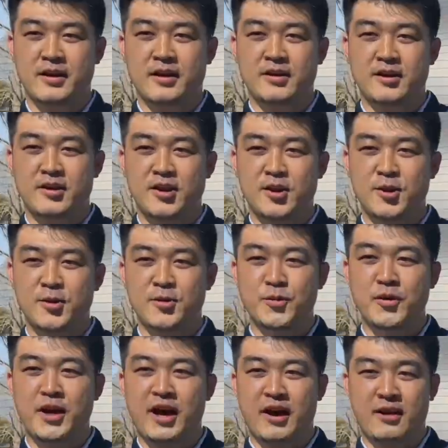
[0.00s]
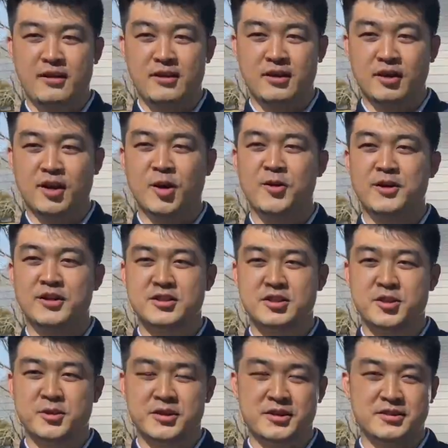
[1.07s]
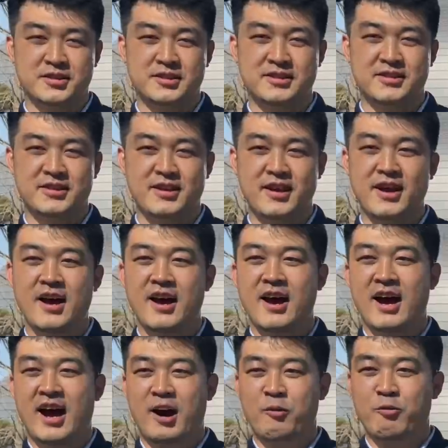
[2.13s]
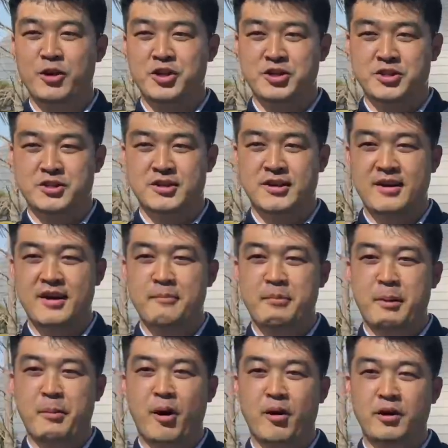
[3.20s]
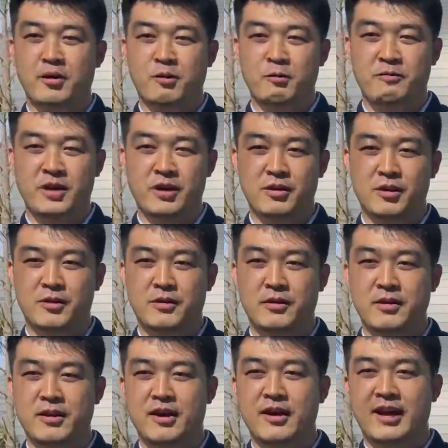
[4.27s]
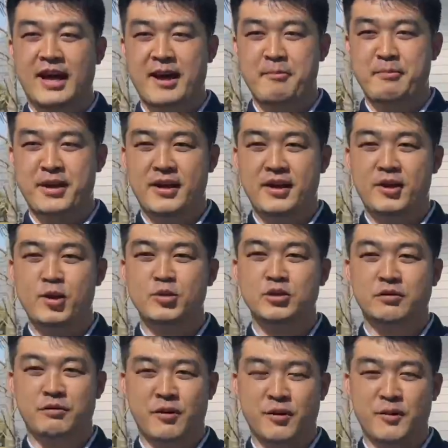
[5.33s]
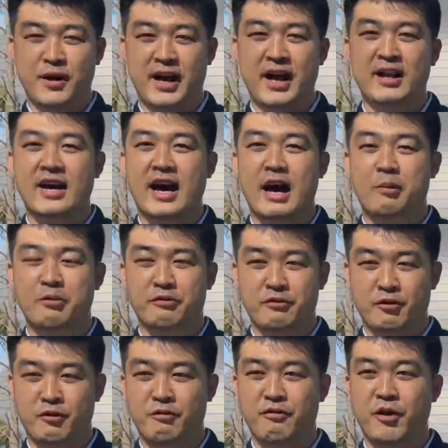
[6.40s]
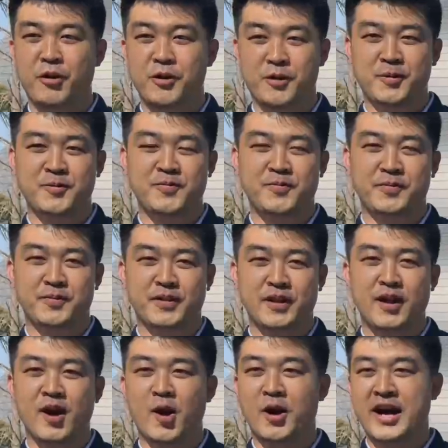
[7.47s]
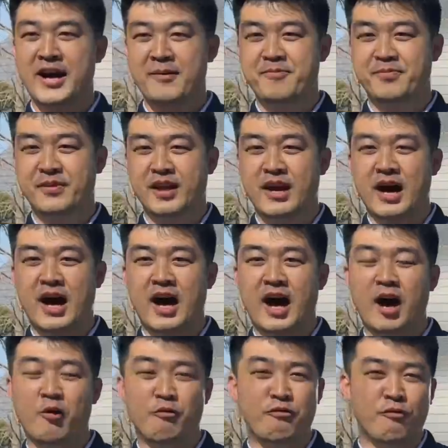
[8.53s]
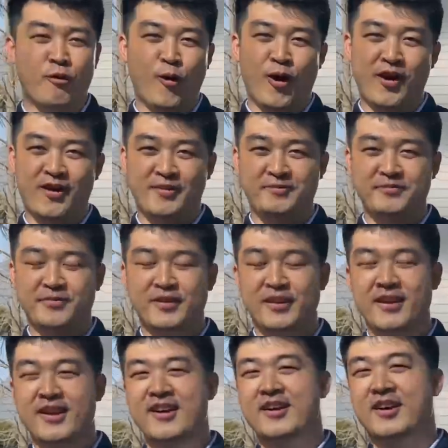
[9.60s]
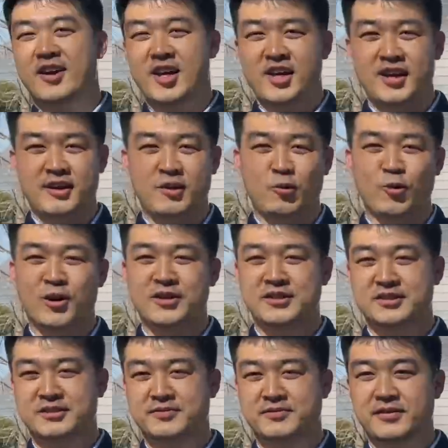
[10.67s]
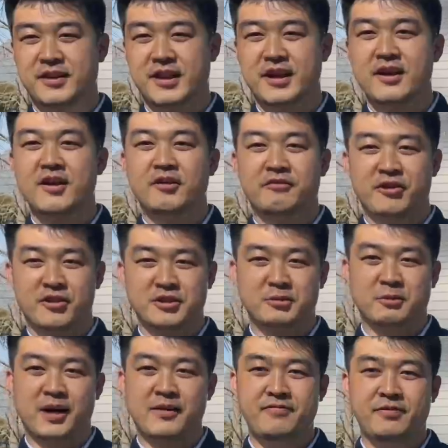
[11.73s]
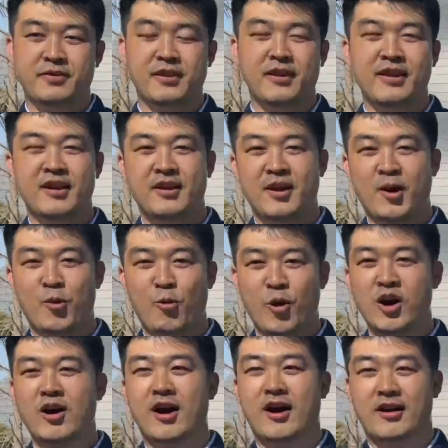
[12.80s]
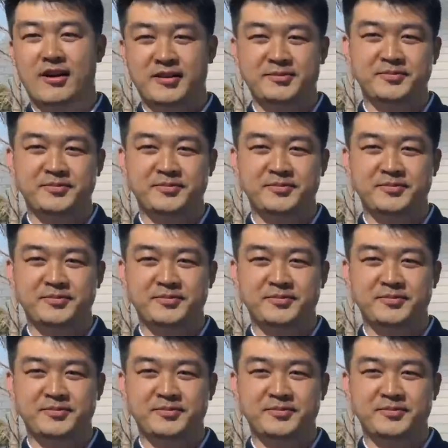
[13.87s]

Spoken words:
the new and the current students. I wish my point of view can be useful and helpful for you. Okay, I have 4 key words. First one, work hard.